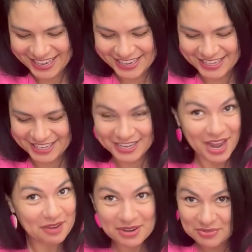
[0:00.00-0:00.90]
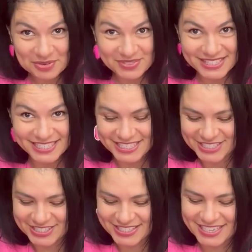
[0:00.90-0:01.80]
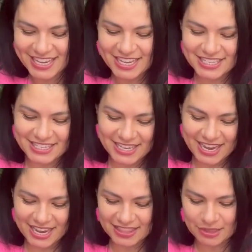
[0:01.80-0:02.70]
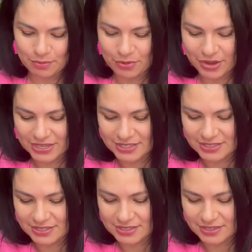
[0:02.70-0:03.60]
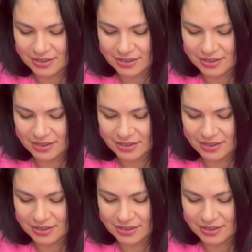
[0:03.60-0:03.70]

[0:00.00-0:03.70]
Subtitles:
not my ribbon scissors, to cut the price